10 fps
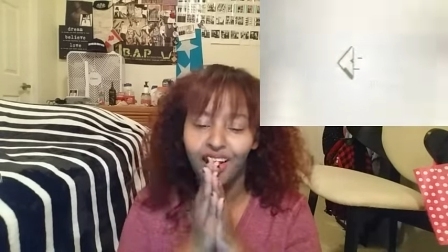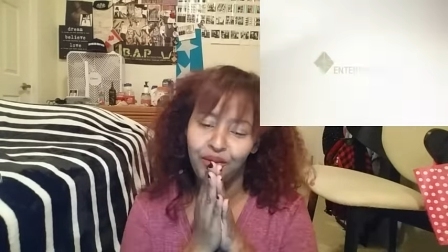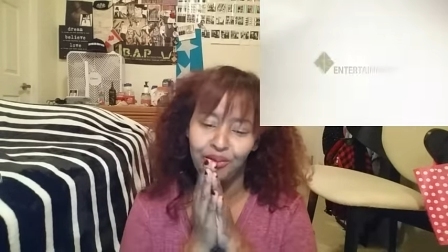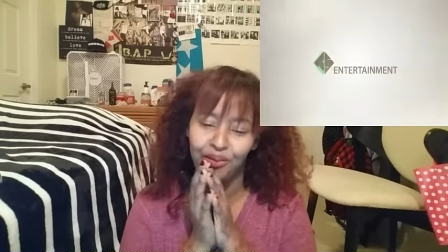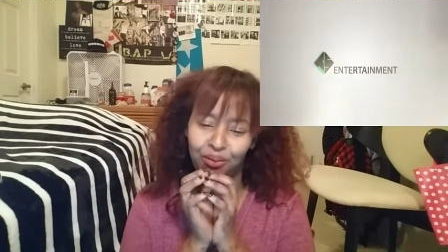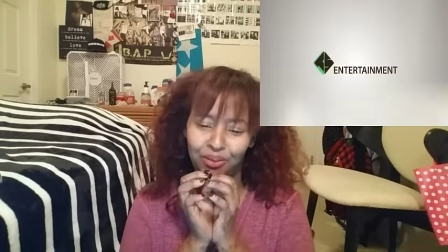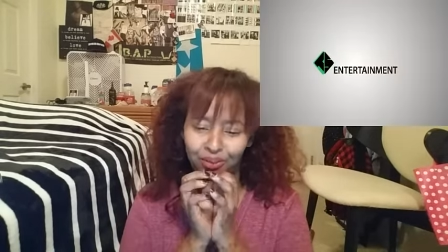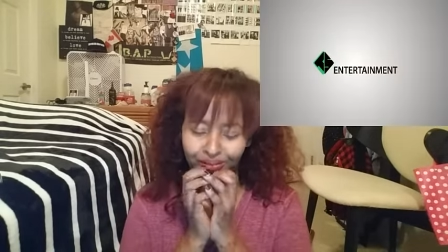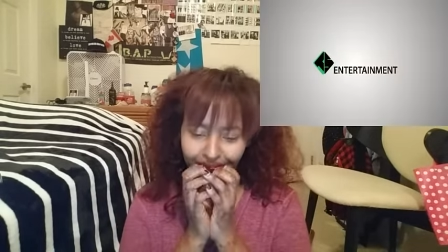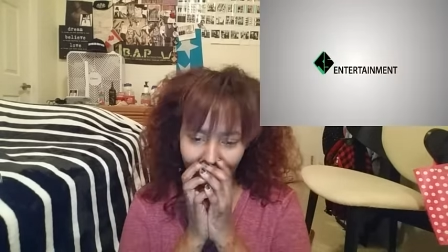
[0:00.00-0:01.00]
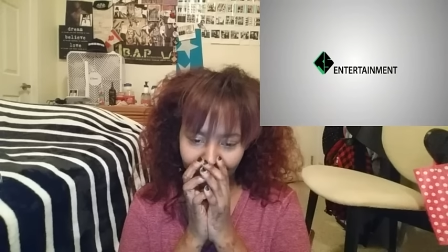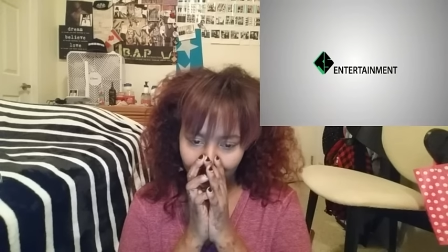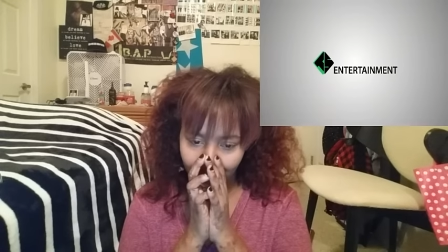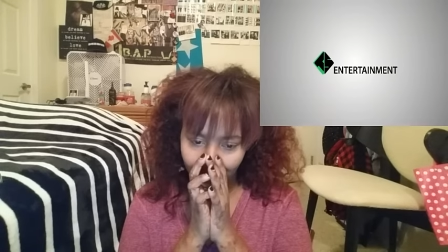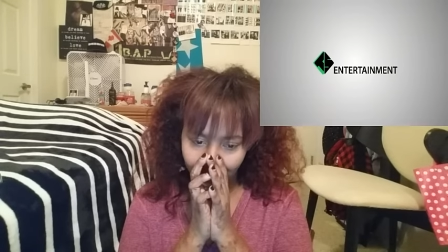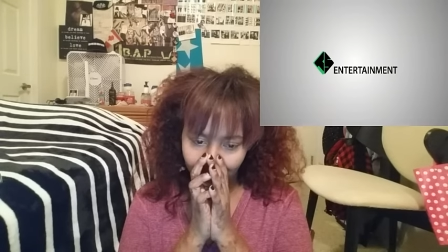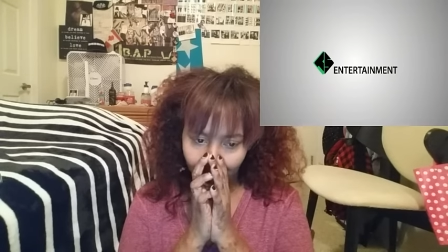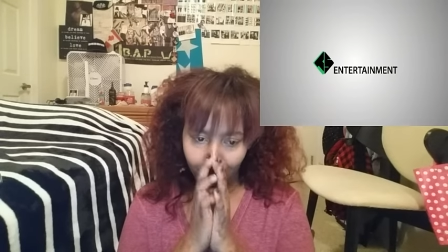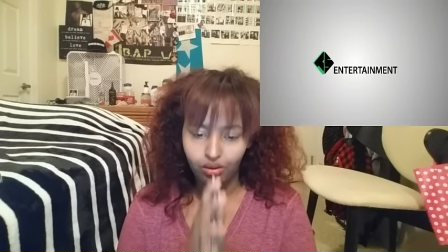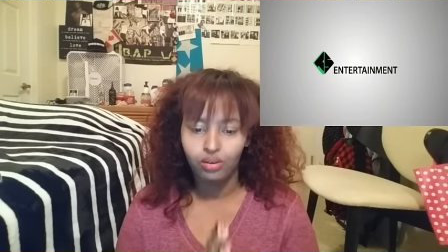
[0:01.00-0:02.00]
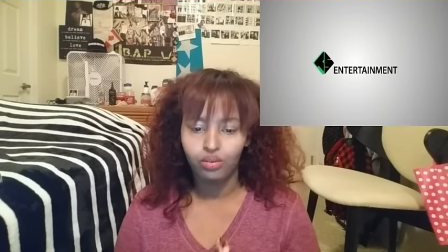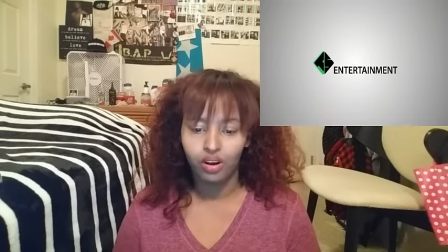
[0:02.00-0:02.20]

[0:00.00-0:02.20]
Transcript: I don't know. Oh